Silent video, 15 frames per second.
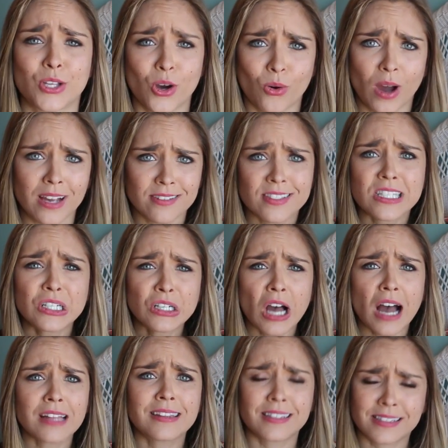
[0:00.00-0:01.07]
So I've still
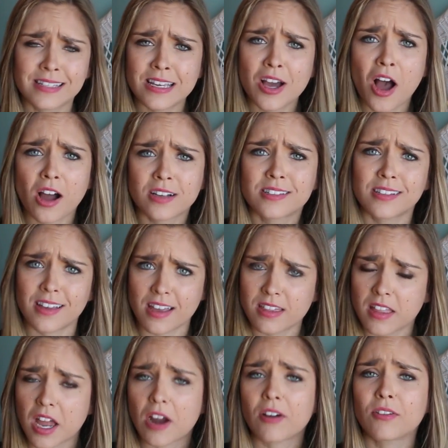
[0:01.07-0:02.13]
got the Seahawks
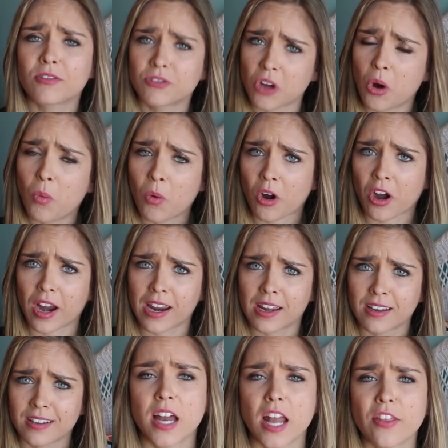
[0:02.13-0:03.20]
in there, don't
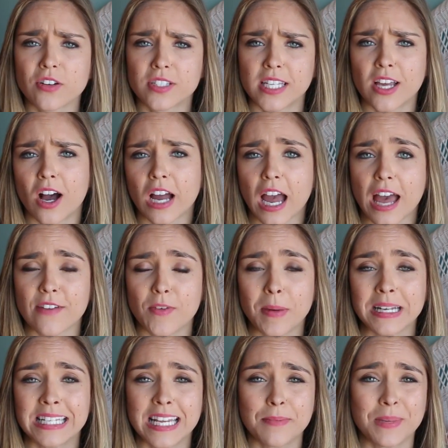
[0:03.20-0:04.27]
worry. Another Seahawk I have on
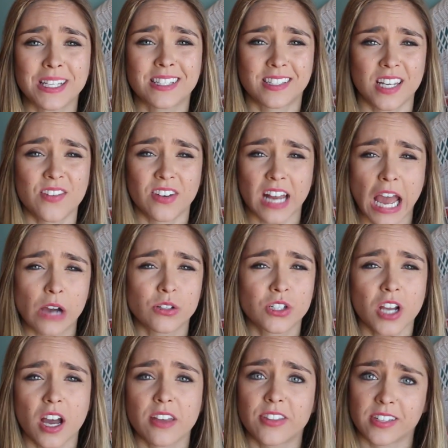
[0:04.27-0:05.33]
my team is Steven
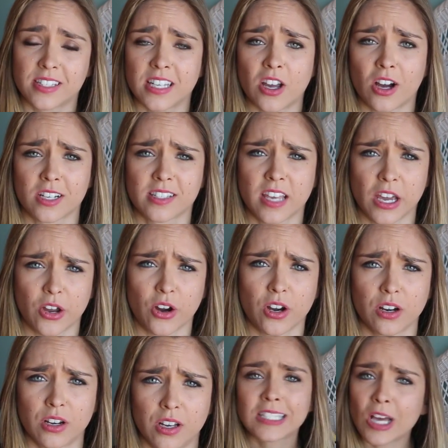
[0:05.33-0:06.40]
Hauschka, the Seahawks
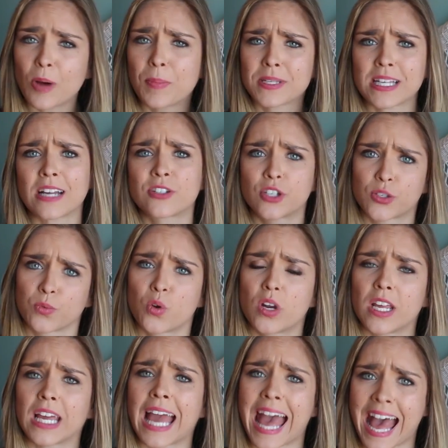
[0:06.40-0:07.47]
kicker. So besides just
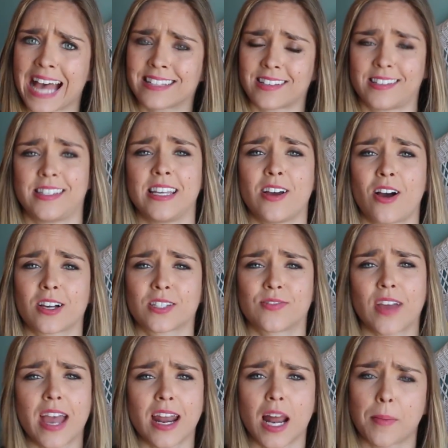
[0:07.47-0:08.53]
rooting as a
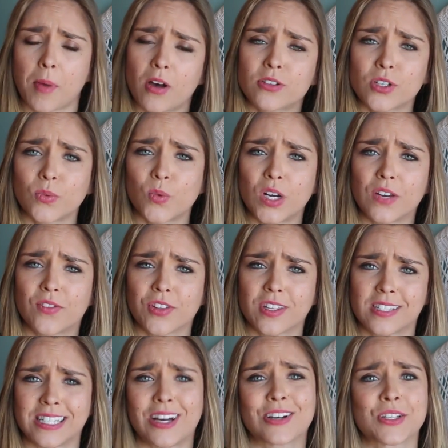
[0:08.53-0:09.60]
Seahawks fan, I'm also rooting for the
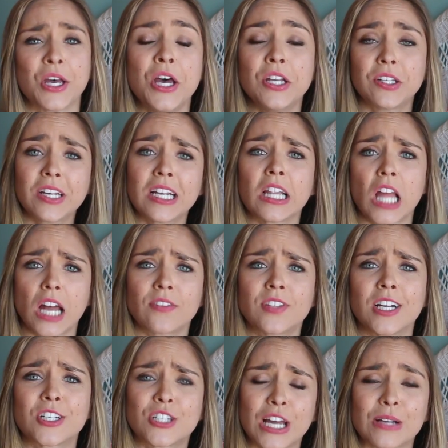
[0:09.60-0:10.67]
Seahawks to get a lot of
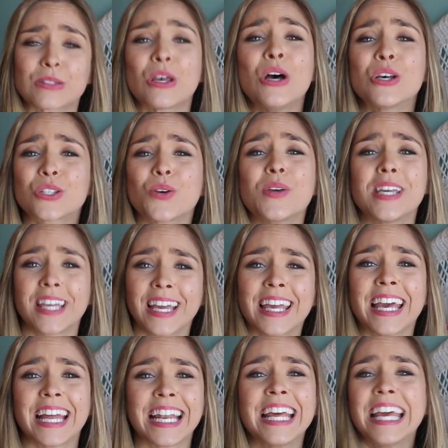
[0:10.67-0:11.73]
touchdowns so he
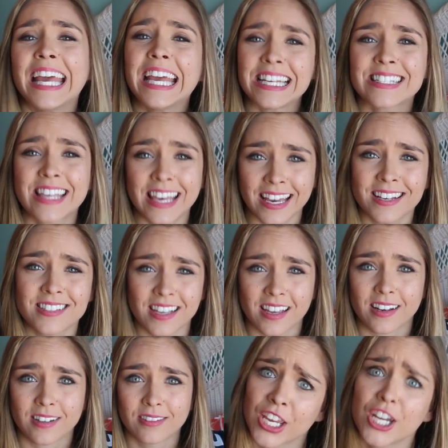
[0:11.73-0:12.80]
can get his kicks
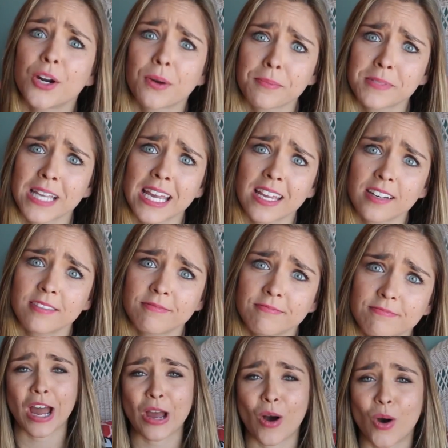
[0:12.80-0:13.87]
in. You know what I'm saying?
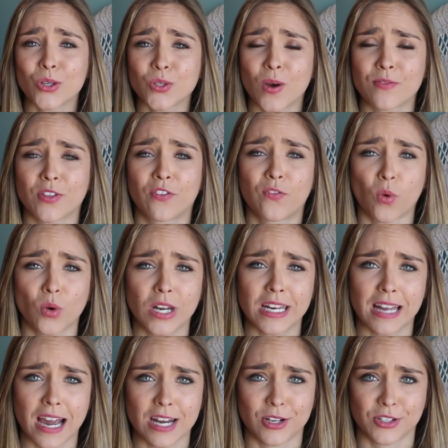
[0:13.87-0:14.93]
I also have the
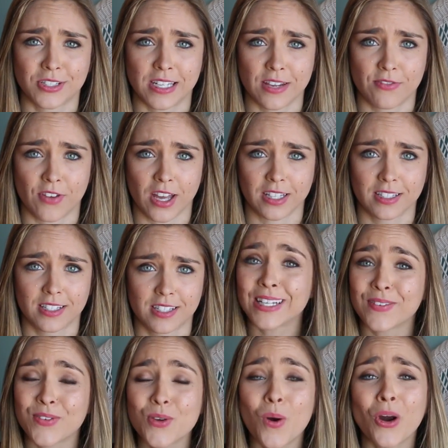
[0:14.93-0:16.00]
49ers defense.
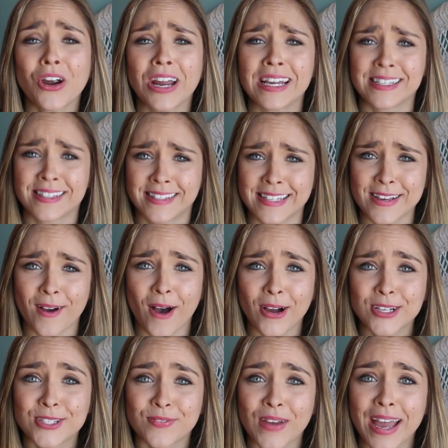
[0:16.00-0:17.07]
If you are a
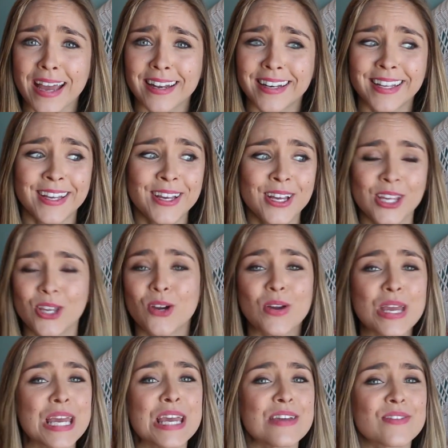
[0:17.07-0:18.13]
Seahawks fan, you're
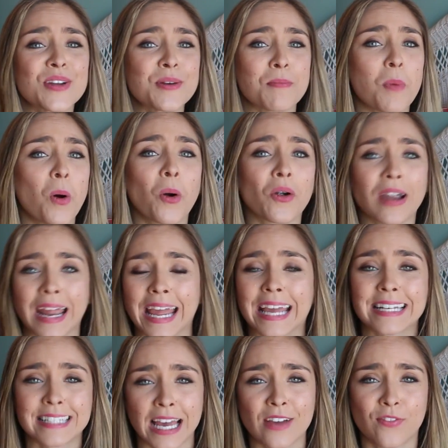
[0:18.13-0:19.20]
even more
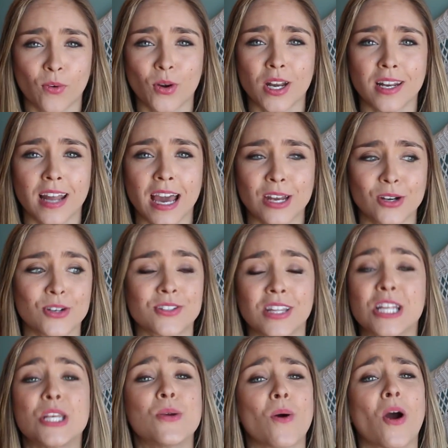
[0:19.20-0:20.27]
anti-49ers
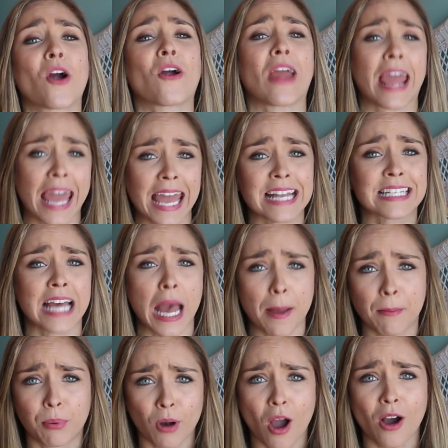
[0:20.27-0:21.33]
than you are
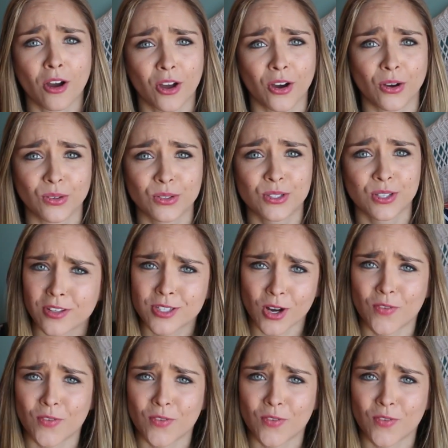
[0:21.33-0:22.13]
anti-Broncos.